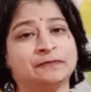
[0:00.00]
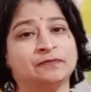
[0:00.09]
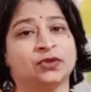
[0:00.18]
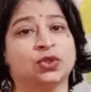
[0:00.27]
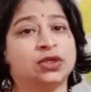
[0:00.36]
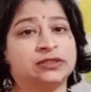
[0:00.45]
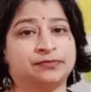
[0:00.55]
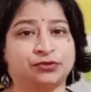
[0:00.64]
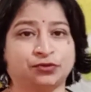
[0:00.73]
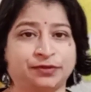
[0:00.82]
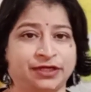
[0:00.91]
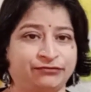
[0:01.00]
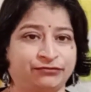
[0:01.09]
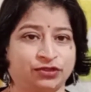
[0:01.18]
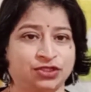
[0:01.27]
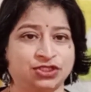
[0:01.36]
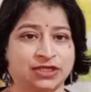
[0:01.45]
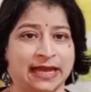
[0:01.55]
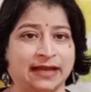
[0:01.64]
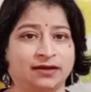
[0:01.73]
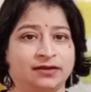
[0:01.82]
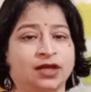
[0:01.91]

not appropriate for the child,